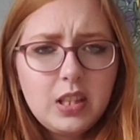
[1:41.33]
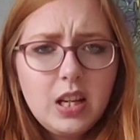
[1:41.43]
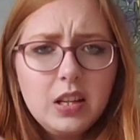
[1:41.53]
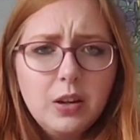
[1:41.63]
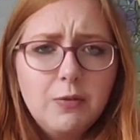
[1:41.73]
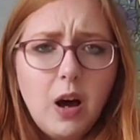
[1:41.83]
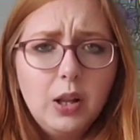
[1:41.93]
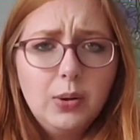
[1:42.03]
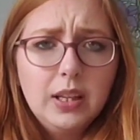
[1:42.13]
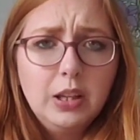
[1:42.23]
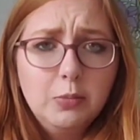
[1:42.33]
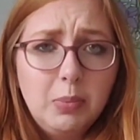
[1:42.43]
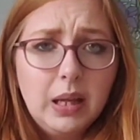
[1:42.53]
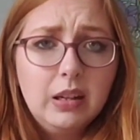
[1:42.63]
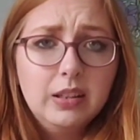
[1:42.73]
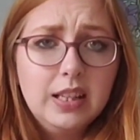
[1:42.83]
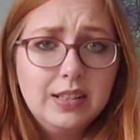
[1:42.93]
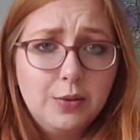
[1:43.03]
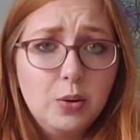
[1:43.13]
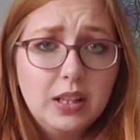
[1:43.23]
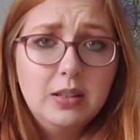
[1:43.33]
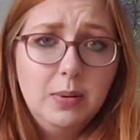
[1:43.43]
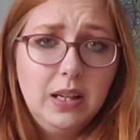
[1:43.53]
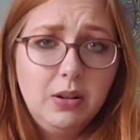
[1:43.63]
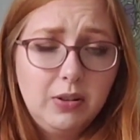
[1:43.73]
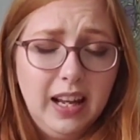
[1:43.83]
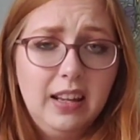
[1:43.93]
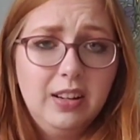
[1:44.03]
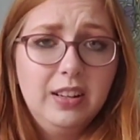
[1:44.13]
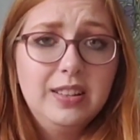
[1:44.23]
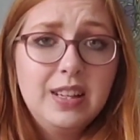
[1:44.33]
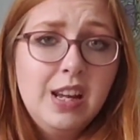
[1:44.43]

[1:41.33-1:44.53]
The following you build is going to be creators,